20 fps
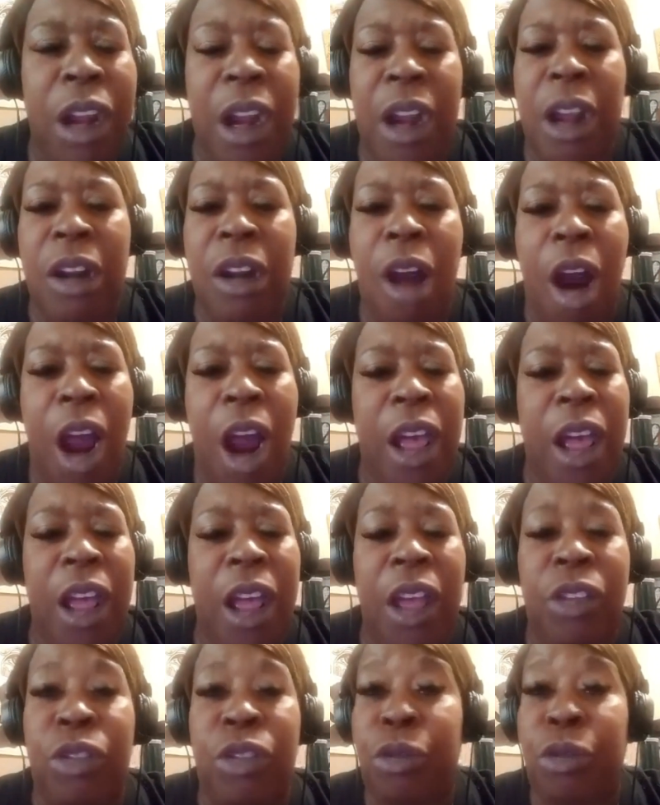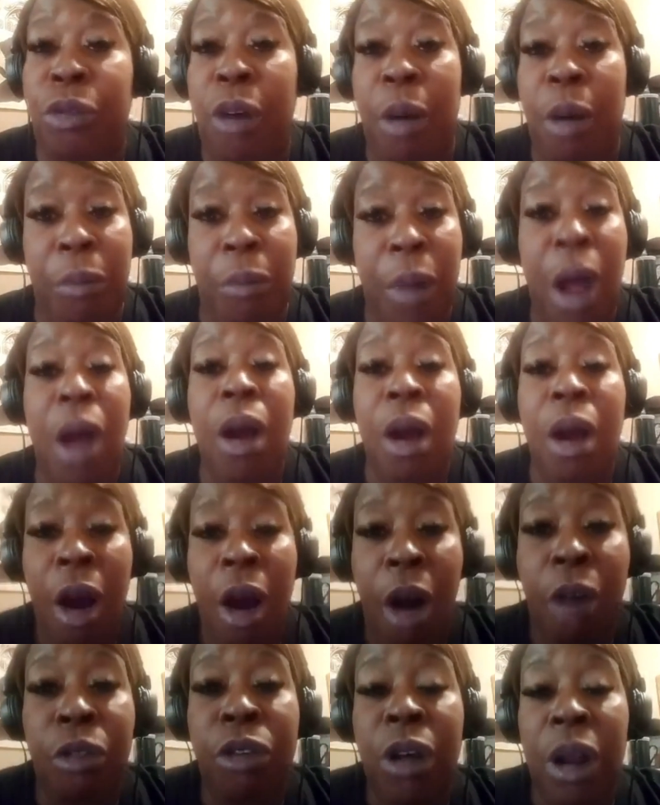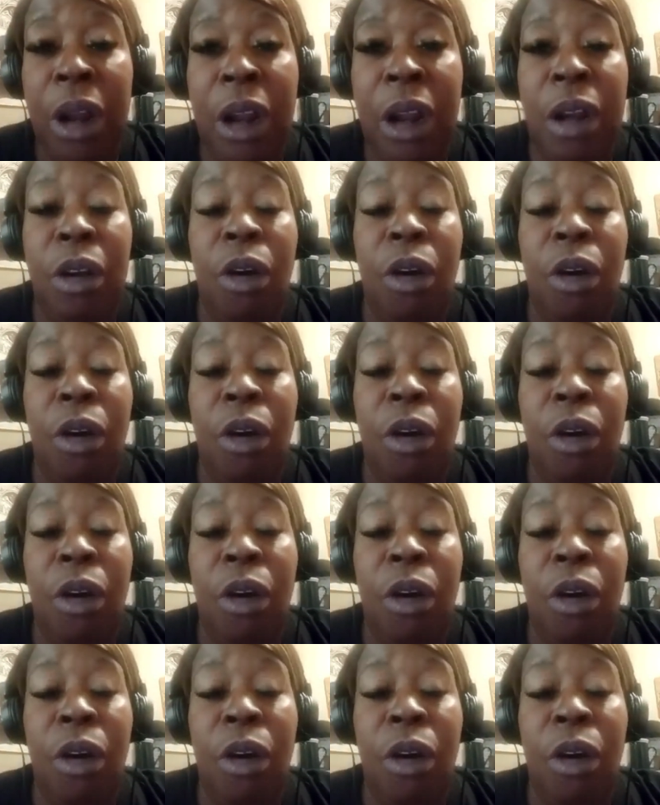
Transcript: in our heads from a really